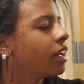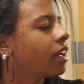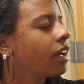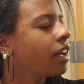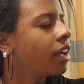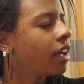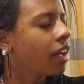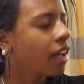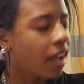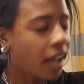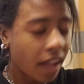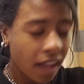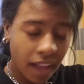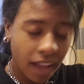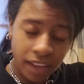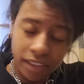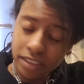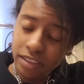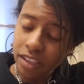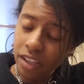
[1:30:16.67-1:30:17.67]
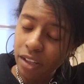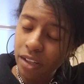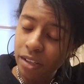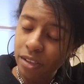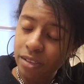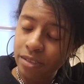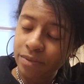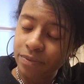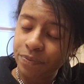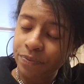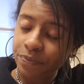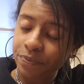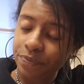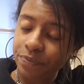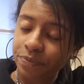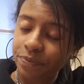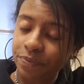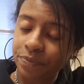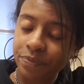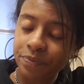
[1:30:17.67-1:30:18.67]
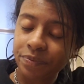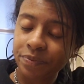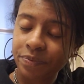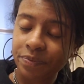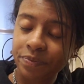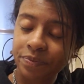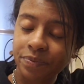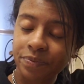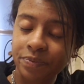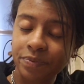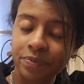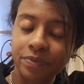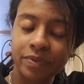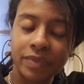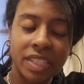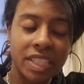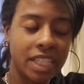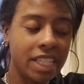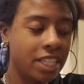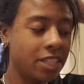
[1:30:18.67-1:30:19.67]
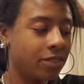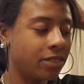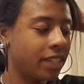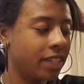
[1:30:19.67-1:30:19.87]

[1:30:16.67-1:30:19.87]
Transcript: So, it is what it is.